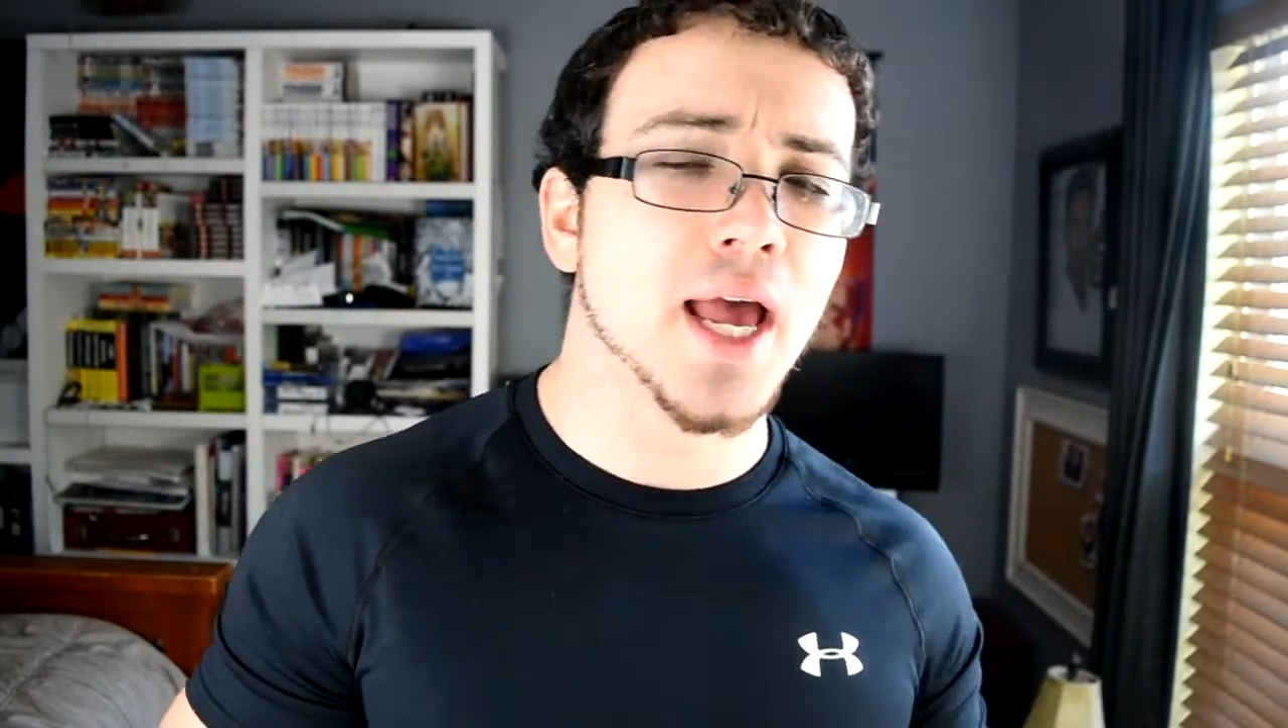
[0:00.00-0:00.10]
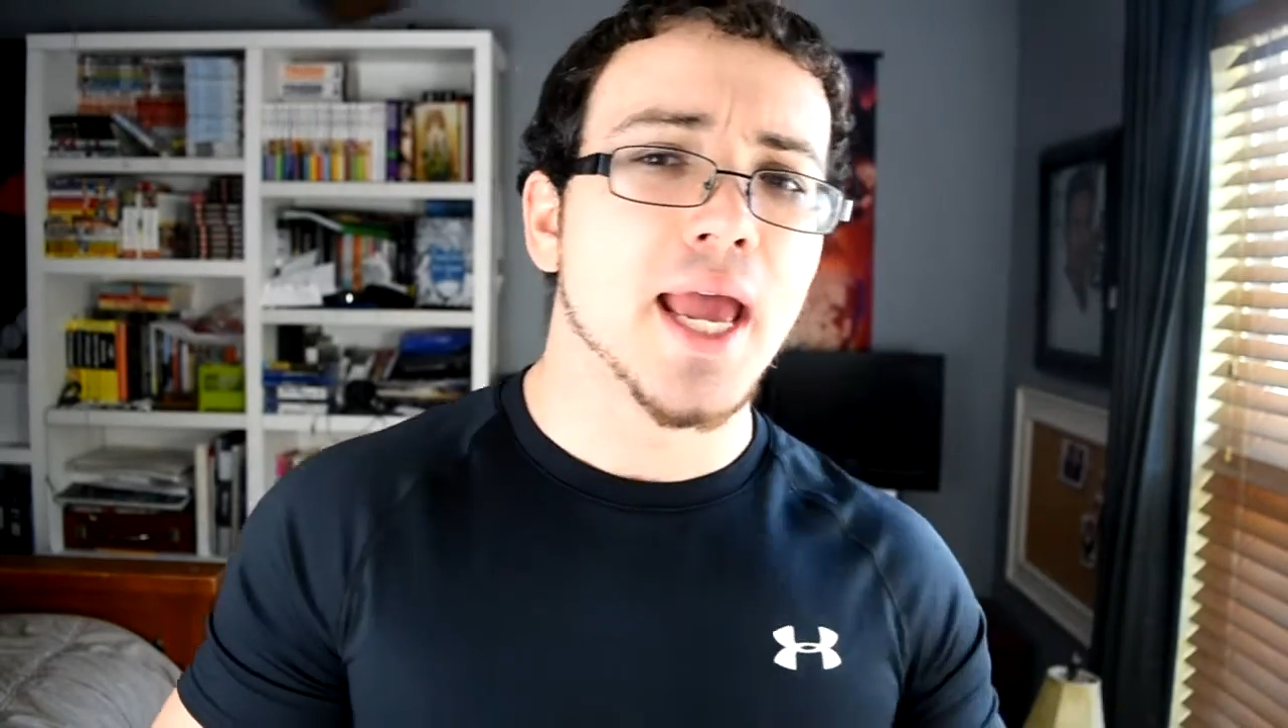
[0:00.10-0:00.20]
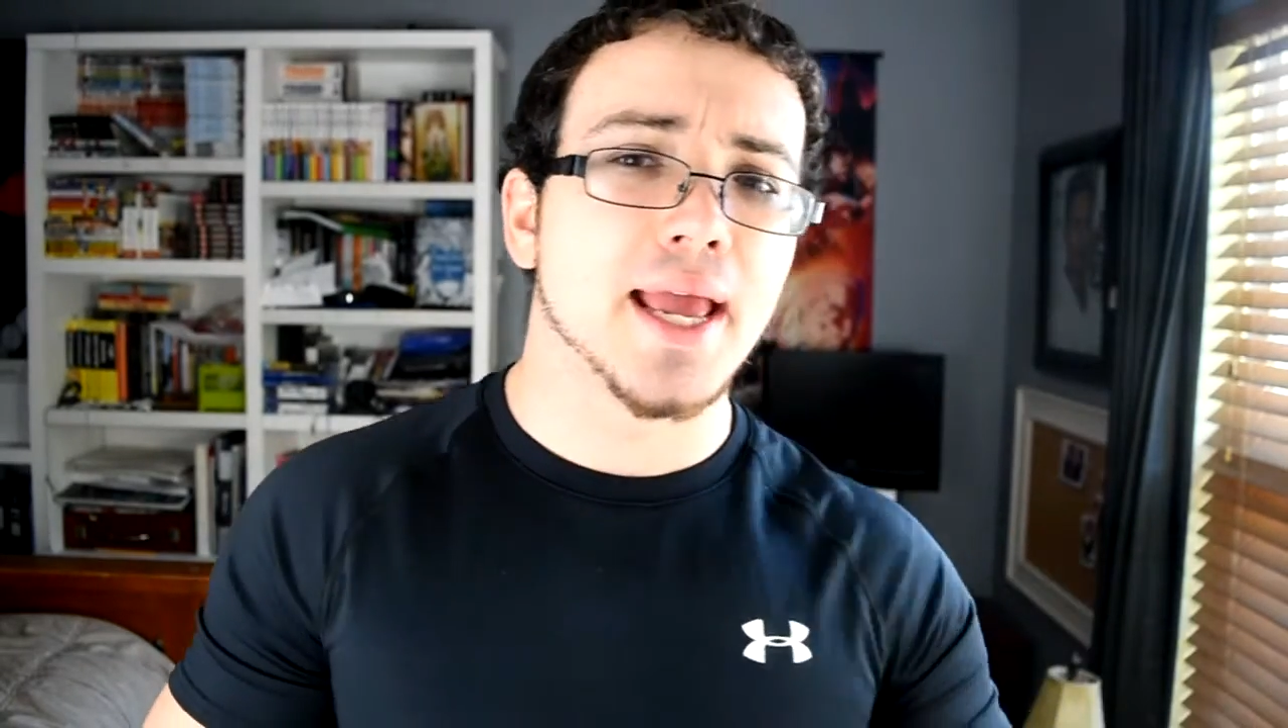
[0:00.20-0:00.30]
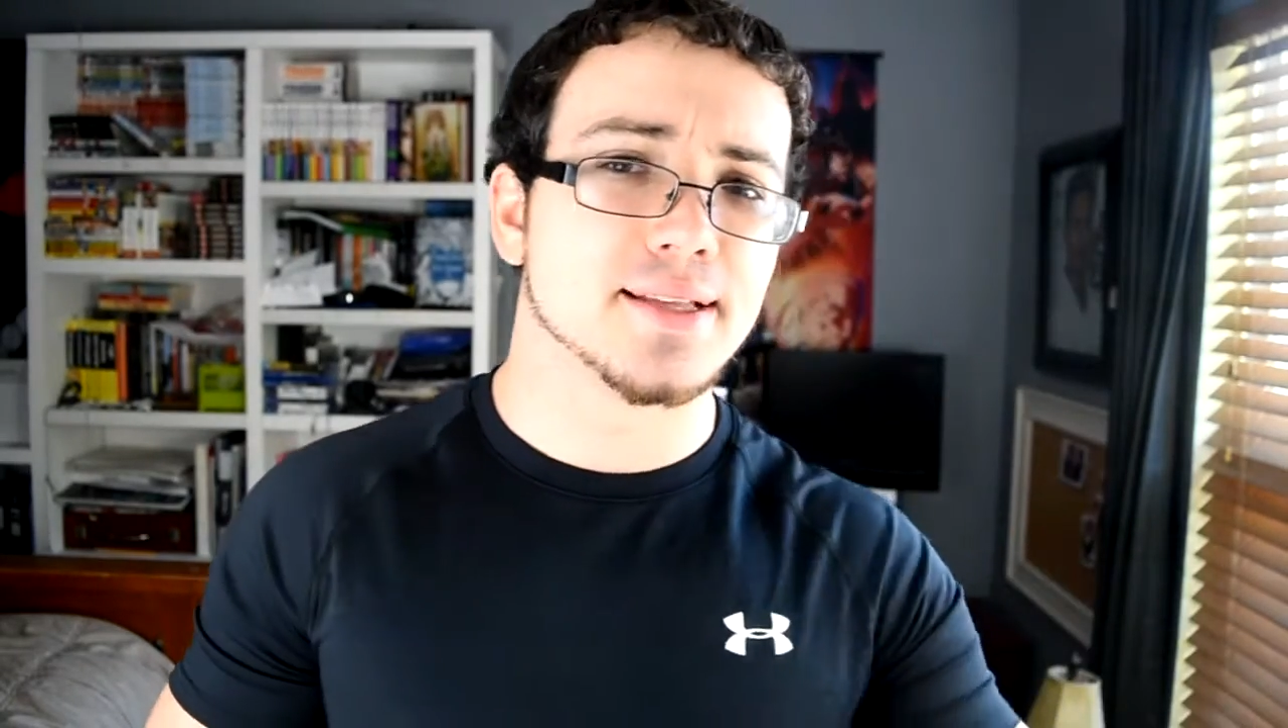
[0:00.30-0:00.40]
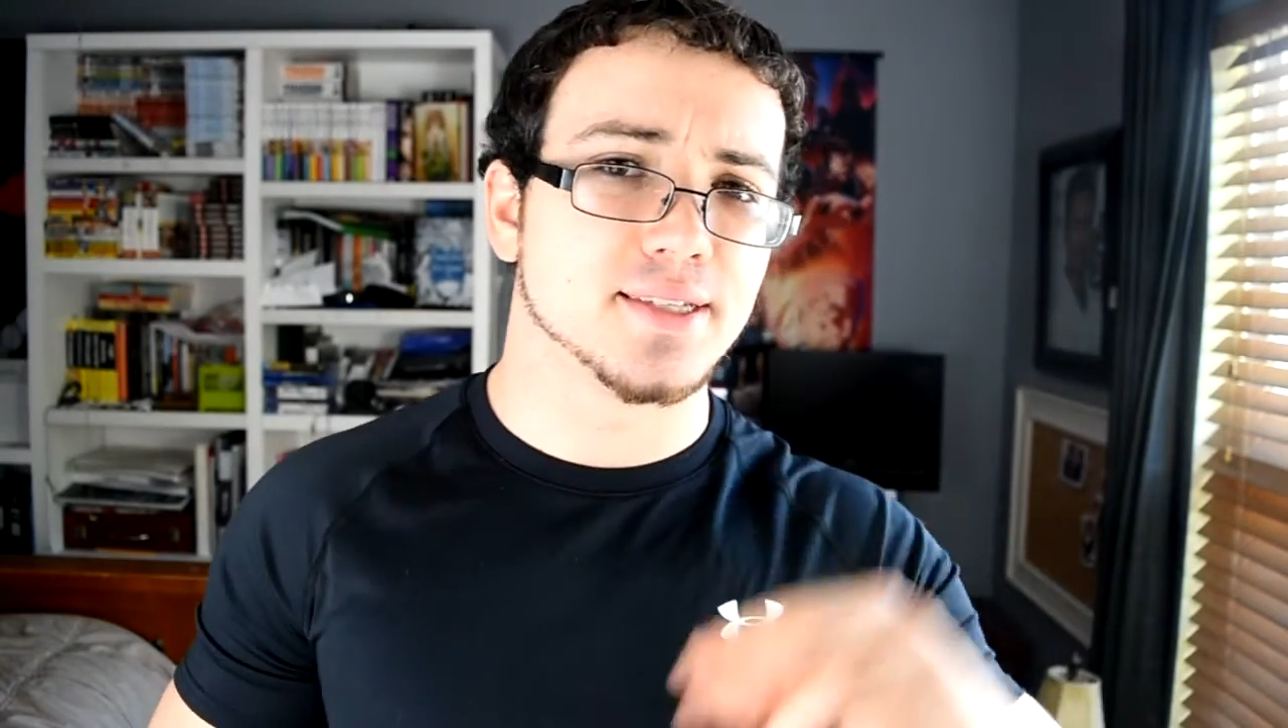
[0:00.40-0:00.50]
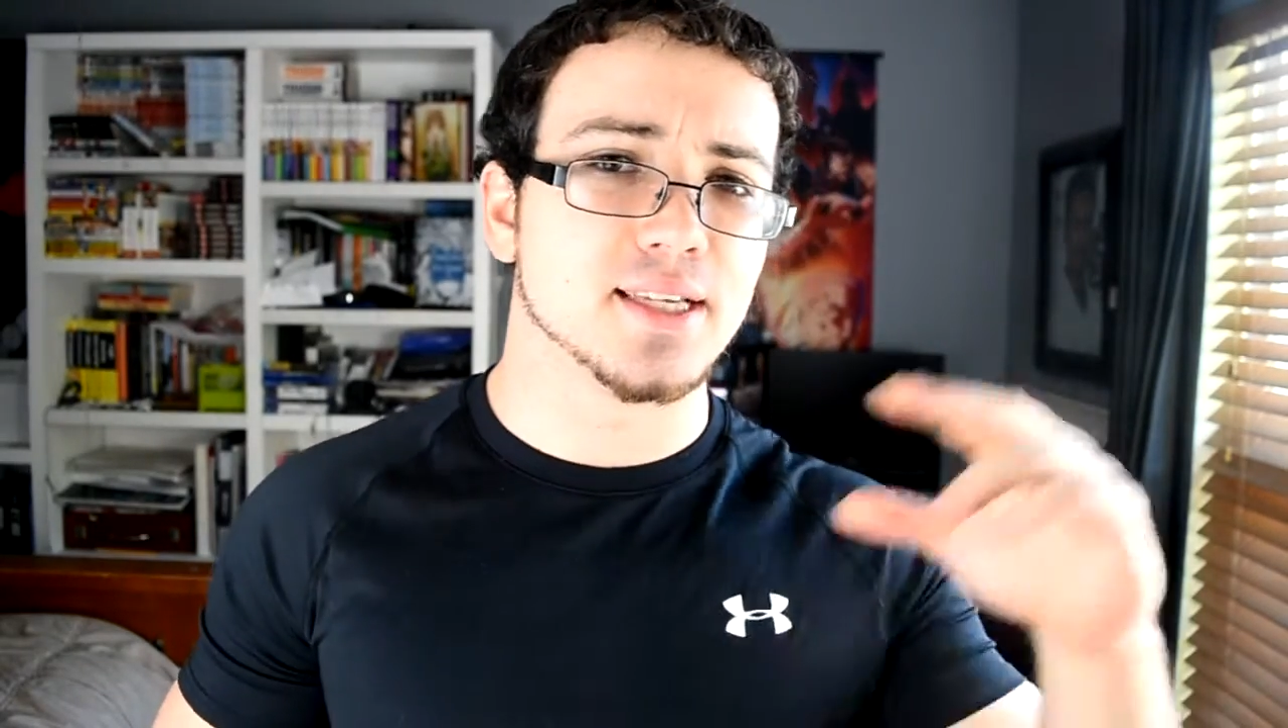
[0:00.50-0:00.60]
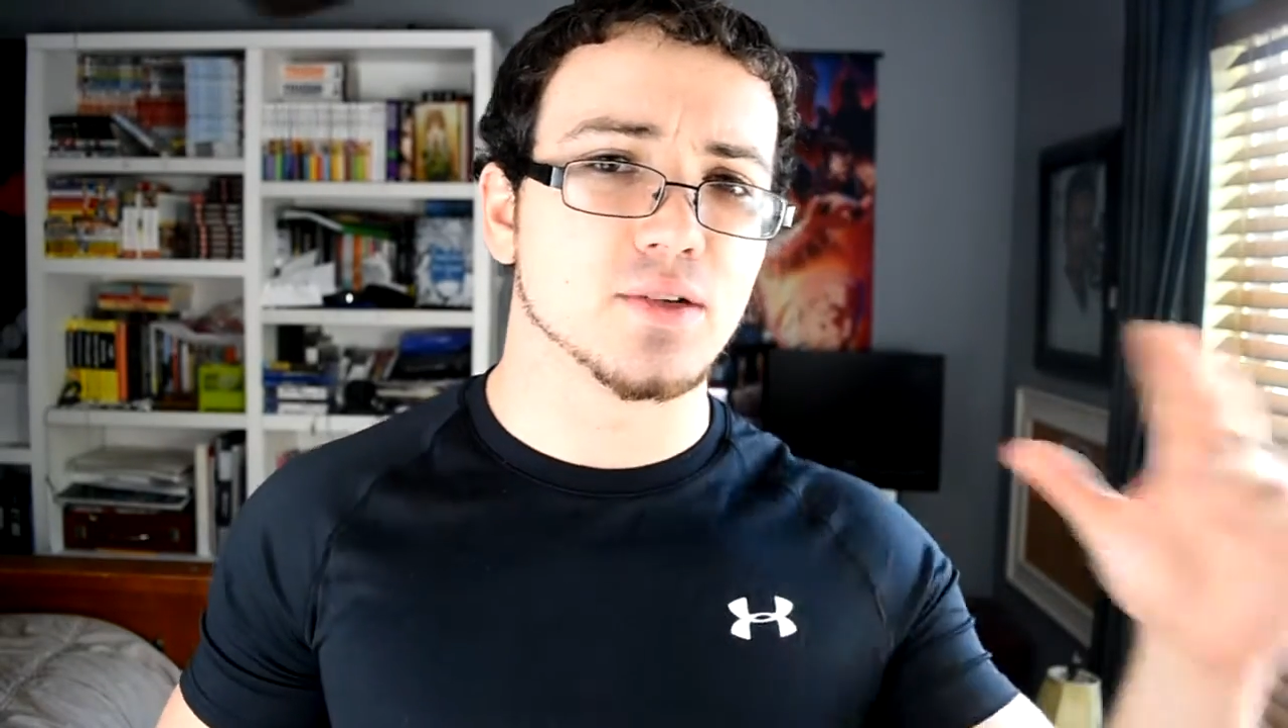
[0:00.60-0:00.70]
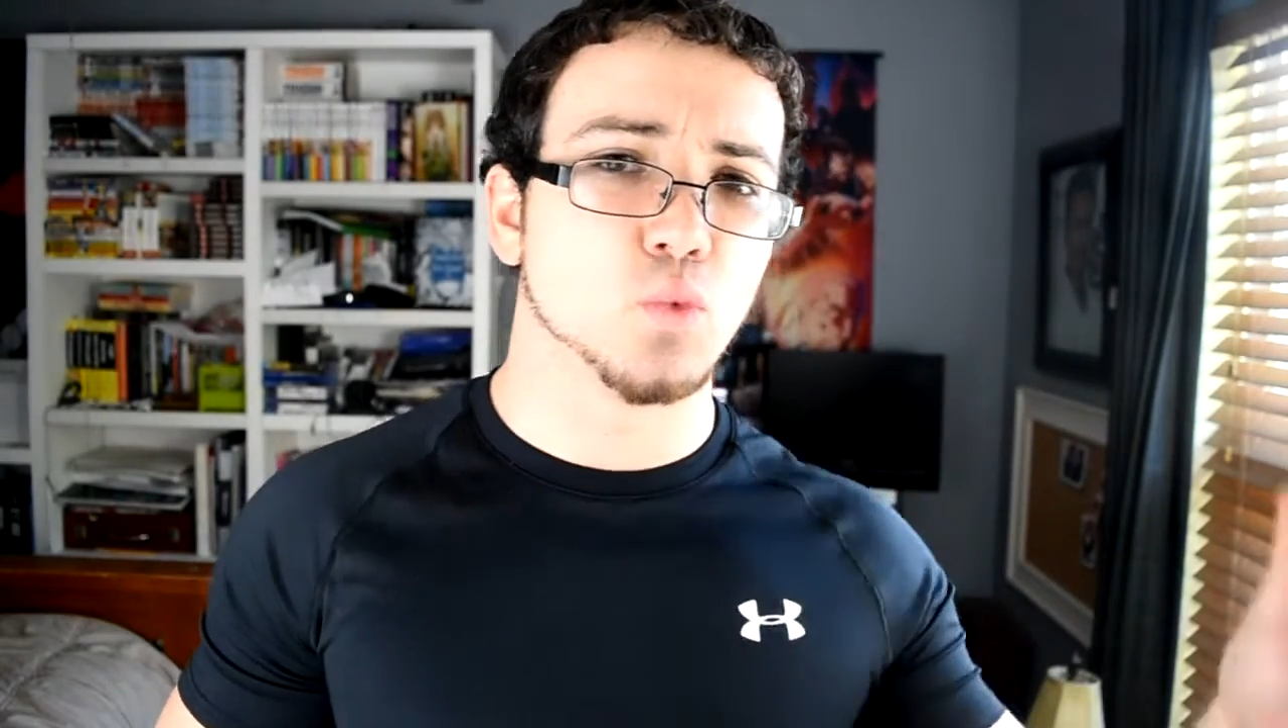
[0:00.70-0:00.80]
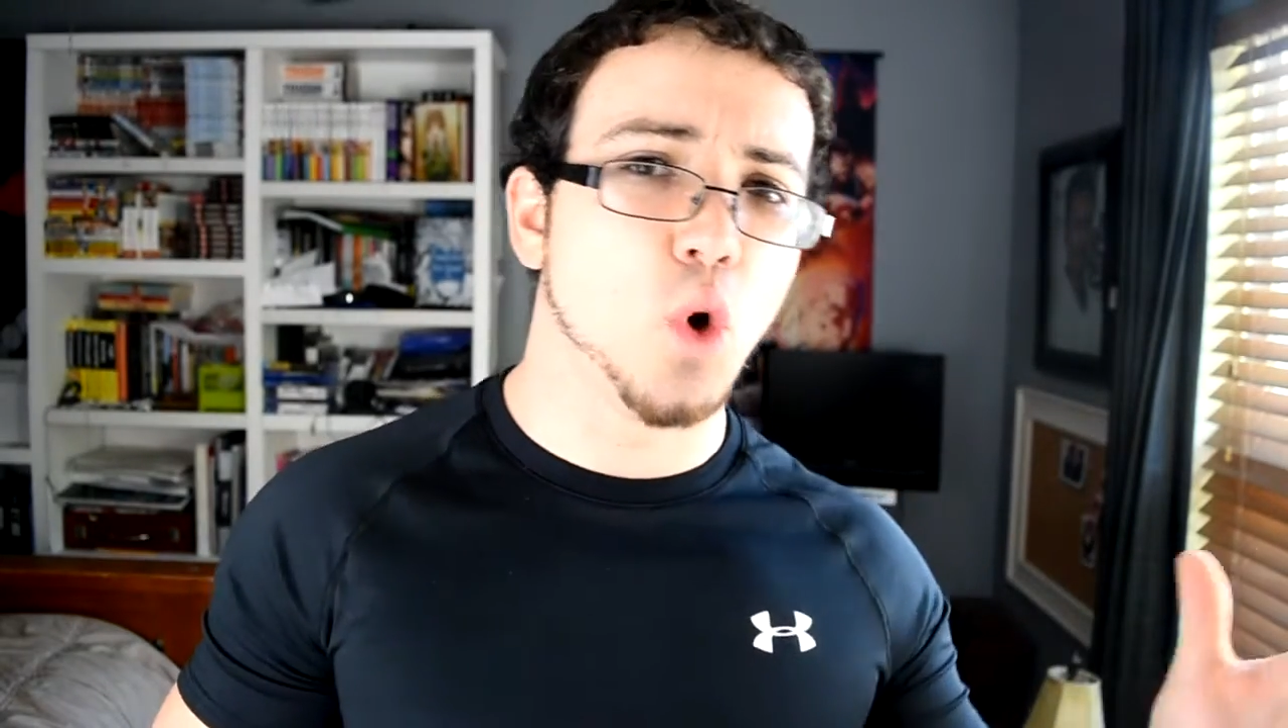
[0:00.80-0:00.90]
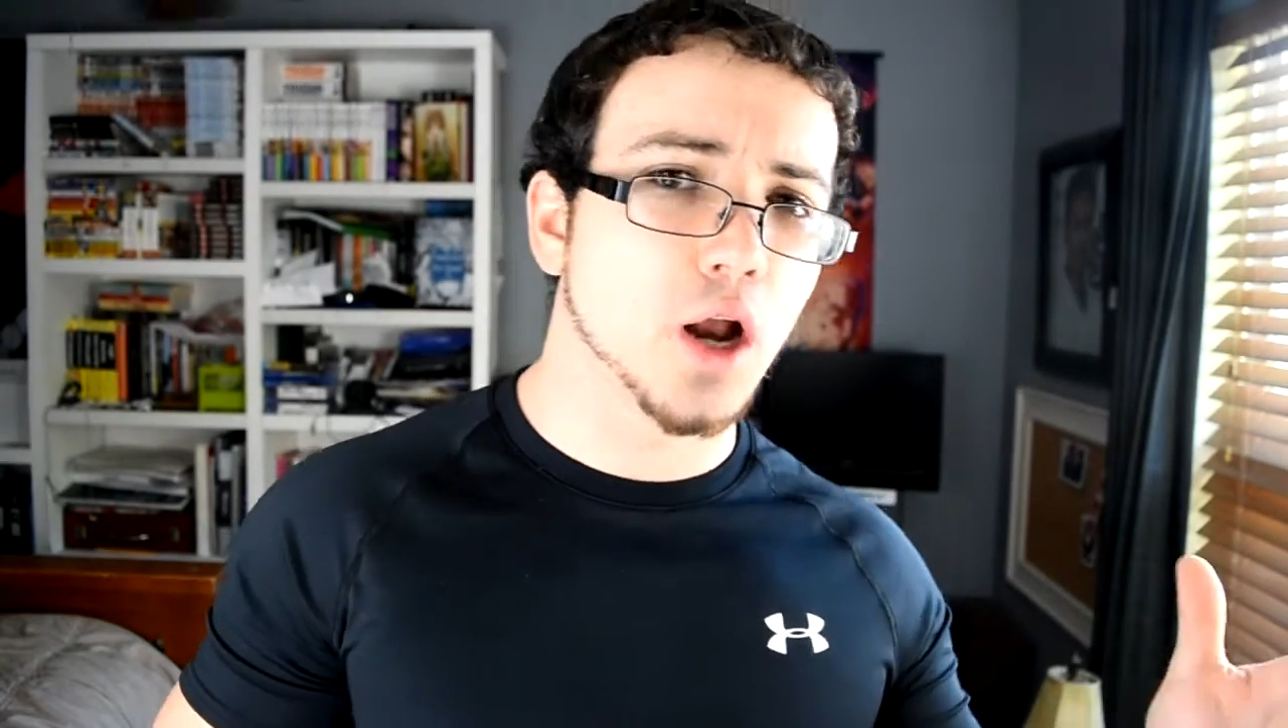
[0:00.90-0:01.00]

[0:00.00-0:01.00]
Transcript: in season one